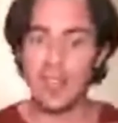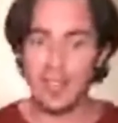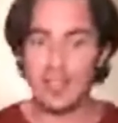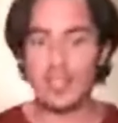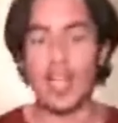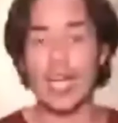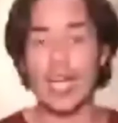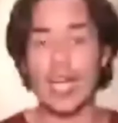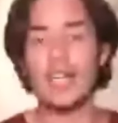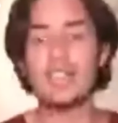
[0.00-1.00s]
this
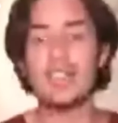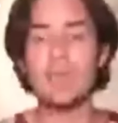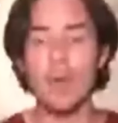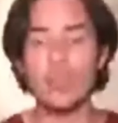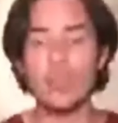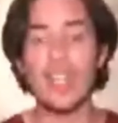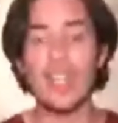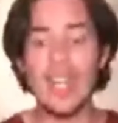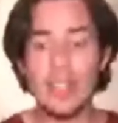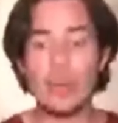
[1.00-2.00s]
society is the most
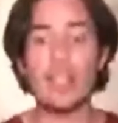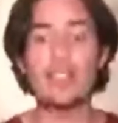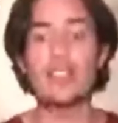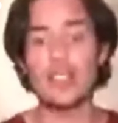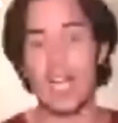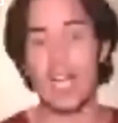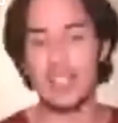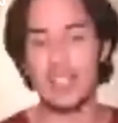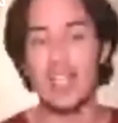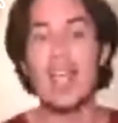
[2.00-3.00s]
ignorant
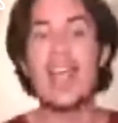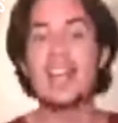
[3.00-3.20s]
society